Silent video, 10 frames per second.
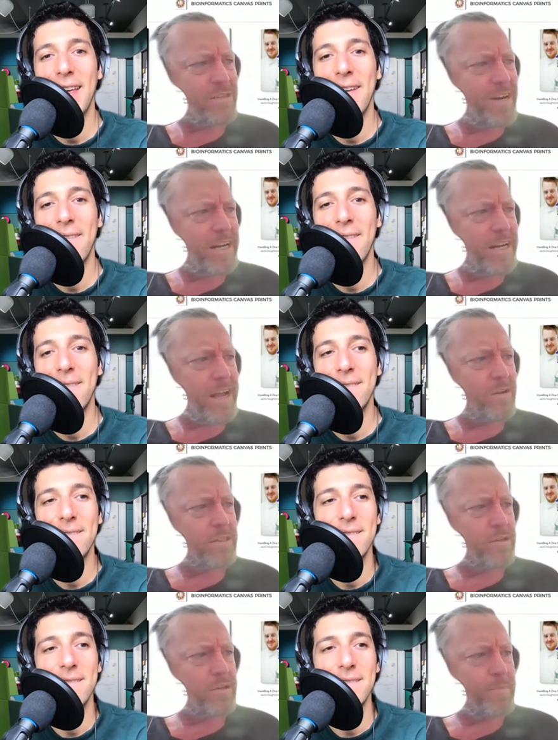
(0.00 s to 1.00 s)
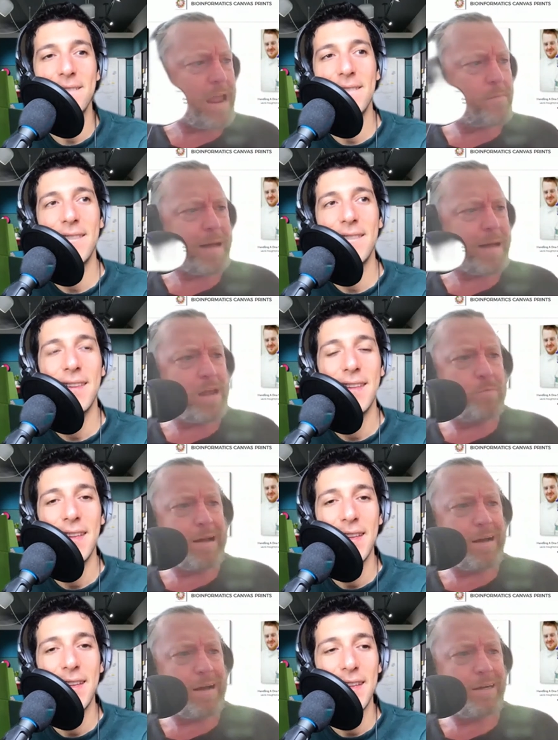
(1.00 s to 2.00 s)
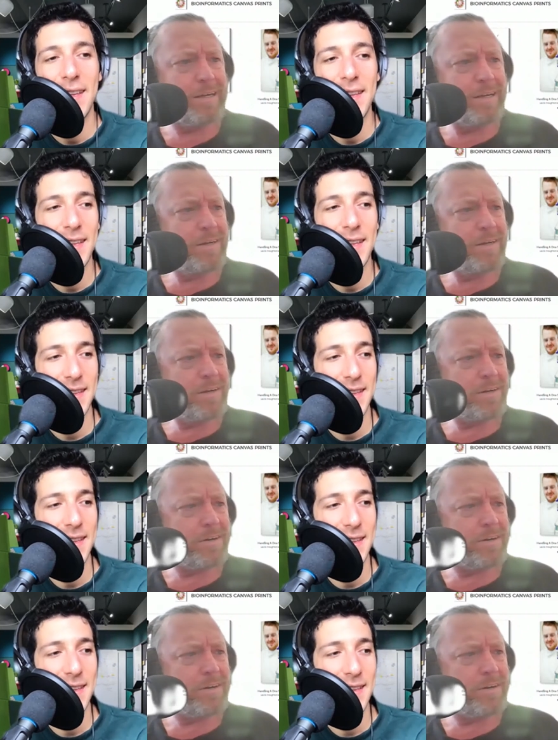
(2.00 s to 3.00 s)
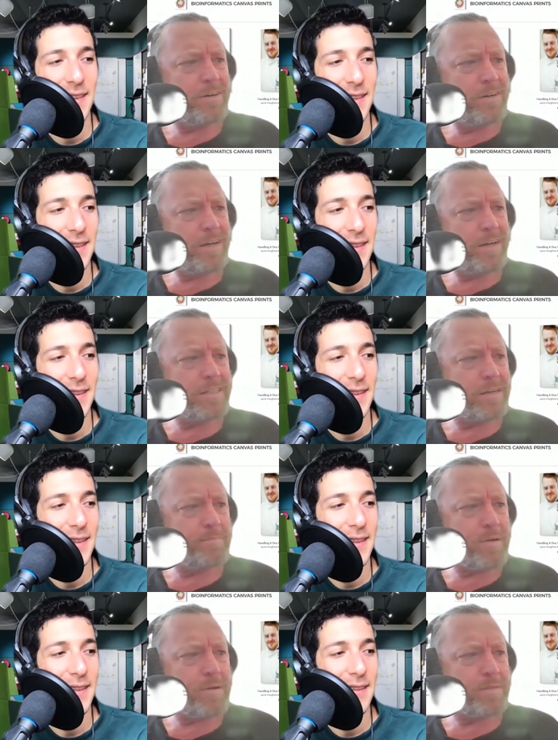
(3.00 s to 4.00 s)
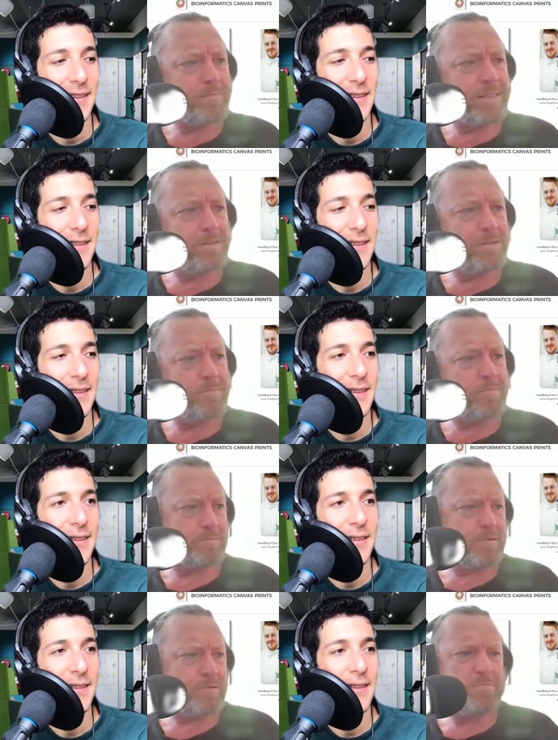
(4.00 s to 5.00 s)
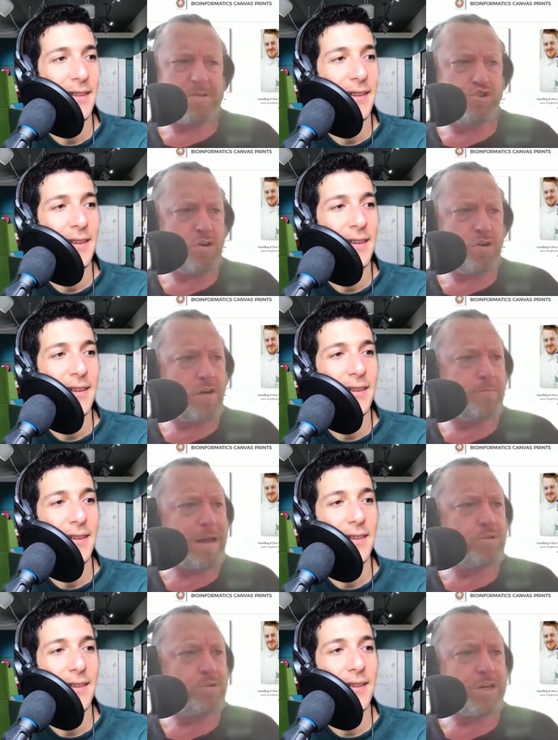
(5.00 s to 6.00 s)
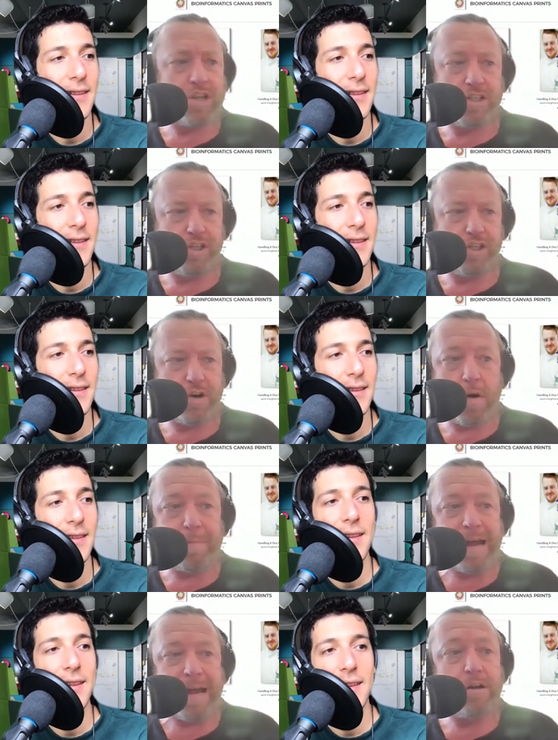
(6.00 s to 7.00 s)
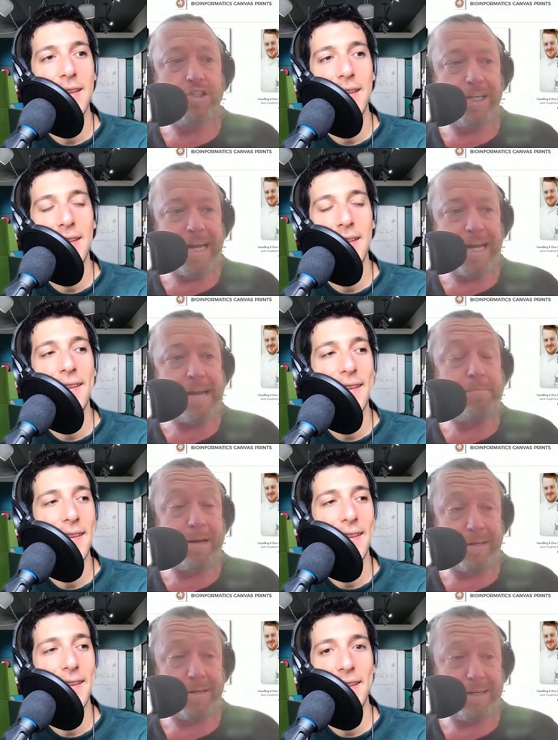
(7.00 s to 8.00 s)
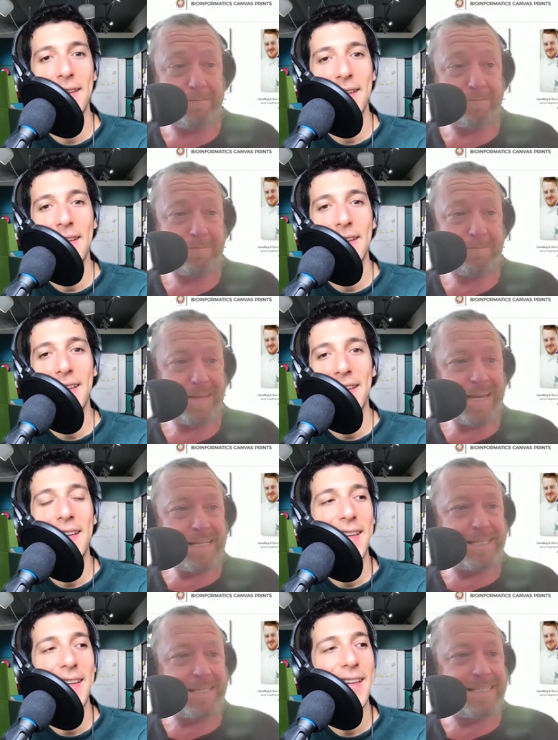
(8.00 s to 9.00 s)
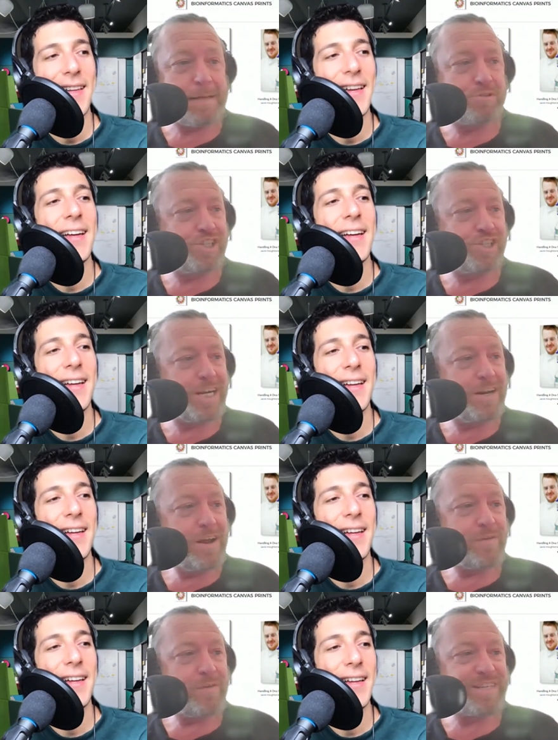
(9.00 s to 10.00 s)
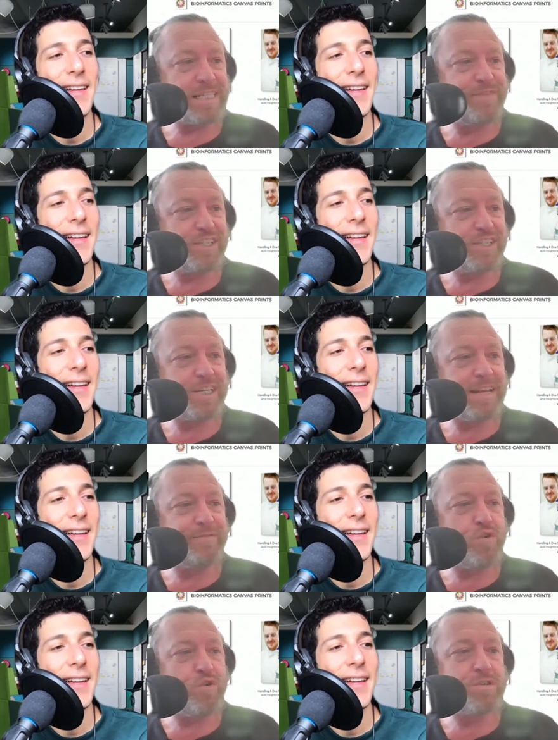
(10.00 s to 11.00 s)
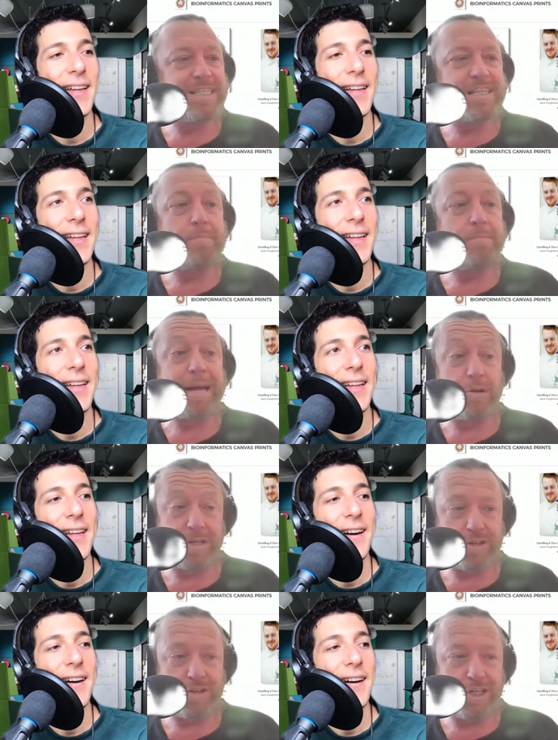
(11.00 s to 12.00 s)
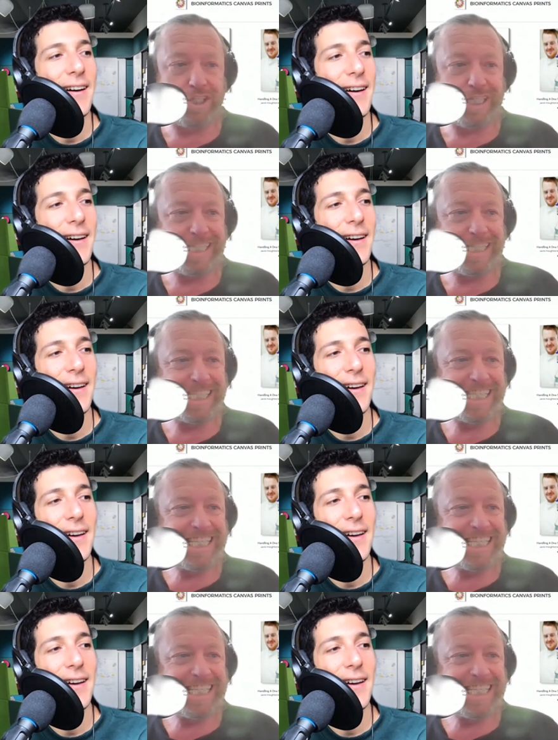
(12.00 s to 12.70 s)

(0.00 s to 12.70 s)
Speaker 1: just read it out. So biopunk is a portmanteau of biotechnology or biology and punk. It's a subgene of science fiction that focuses on biotechnology.